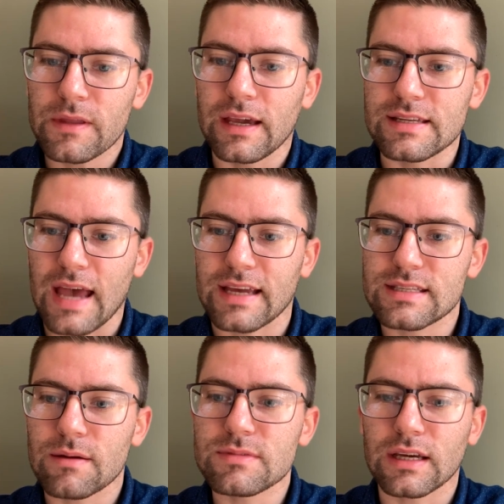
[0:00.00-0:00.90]
he takes
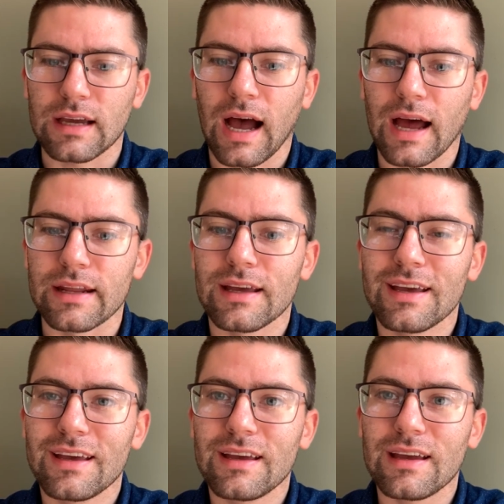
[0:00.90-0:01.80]
them to God
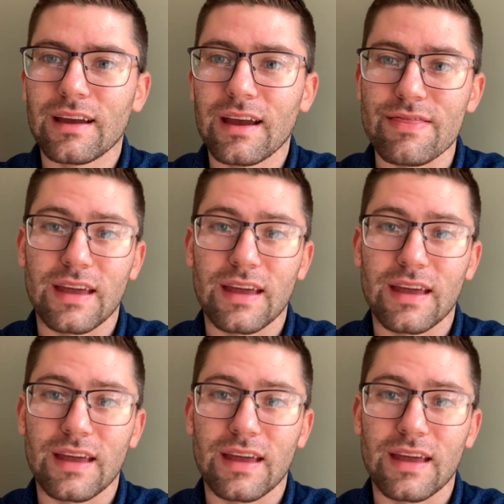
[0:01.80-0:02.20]
and